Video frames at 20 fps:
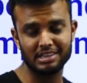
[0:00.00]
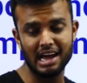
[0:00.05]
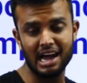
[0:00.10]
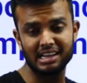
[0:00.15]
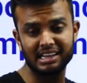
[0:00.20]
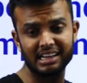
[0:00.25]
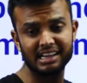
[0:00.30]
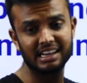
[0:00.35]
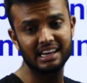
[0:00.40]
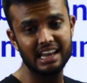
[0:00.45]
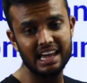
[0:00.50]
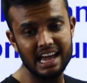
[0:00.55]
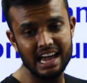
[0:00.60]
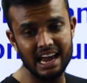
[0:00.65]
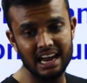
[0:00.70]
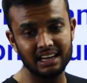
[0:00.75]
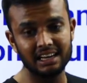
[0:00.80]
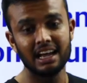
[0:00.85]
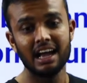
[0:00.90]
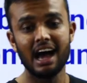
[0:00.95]
started
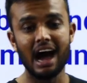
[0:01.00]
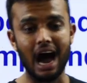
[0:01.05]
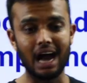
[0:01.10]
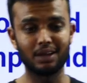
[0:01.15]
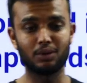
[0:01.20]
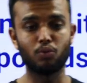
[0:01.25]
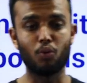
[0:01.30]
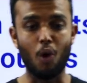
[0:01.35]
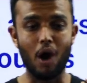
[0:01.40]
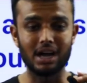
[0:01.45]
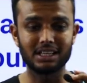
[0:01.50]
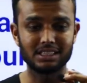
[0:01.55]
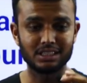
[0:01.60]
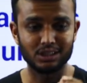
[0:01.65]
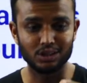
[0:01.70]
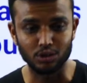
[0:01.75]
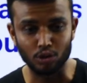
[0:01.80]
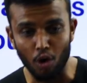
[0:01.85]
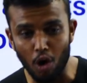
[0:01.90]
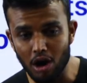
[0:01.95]
late and voice
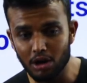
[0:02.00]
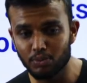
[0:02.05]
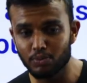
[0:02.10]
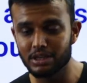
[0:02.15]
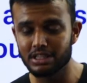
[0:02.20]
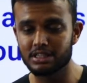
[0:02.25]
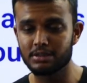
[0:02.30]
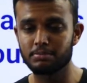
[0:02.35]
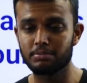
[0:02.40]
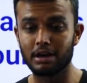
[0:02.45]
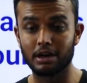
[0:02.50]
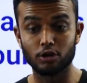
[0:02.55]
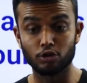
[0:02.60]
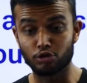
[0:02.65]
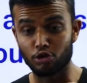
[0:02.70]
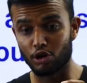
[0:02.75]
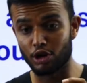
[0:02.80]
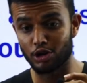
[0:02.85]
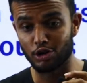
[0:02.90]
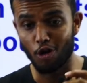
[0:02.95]
is not visible.
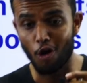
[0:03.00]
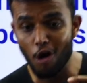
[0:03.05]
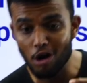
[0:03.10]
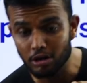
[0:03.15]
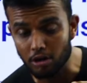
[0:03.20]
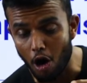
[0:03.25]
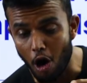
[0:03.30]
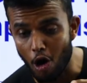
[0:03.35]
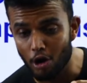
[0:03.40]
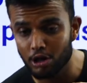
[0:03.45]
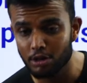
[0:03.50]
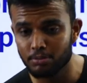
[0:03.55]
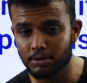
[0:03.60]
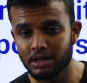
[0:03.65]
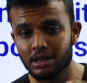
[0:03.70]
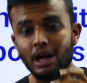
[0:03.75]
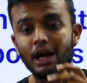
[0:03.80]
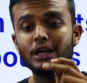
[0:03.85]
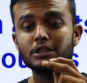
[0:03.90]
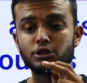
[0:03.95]
Not
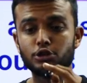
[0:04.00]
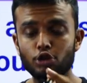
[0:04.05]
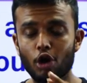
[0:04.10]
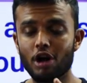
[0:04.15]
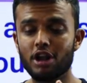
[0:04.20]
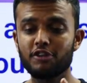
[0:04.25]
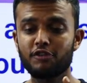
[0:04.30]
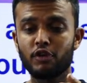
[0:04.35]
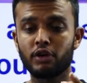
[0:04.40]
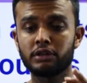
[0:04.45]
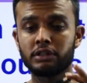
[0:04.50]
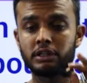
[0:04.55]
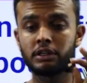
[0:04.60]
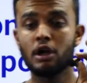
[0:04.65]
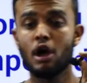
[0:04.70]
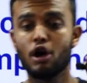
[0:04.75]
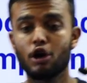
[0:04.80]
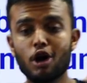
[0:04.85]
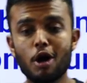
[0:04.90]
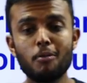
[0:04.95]
audible.
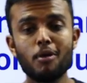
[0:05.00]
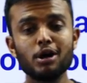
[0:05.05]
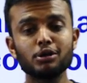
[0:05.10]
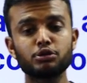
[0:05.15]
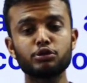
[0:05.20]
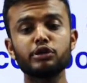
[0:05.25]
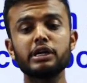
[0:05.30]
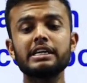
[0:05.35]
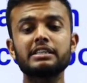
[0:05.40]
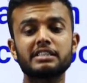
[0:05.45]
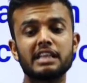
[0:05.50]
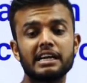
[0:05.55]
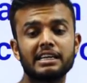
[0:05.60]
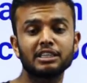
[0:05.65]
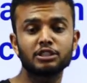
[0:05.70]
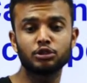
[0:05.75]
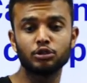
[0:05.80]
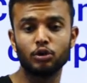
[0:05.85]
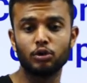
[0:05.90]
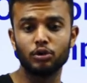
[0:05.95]
Come on, students. Let
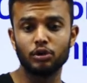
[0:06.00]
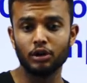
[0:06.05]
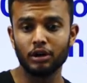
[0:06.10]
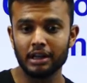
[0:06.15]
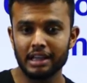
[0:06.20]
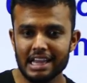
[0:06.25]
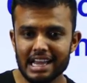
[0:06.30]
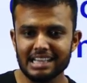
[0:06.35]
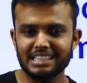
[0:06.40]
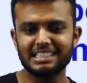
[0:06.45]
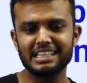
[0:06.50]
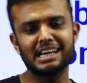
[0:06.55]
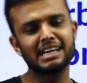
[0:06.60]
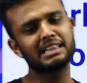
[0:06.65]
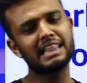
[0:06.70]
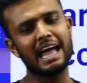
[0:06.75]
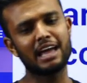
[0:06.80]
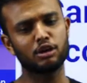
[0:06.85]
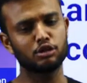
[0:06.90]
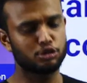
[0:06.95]
us know. Yes, sir.
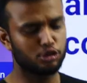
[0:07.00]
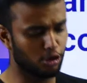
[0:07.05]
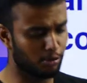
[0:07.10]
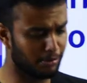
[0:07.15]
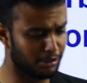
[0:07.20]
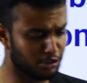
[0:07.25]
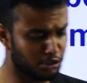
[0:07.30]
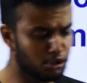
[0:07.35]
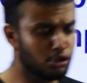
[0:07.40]
Thank you so much,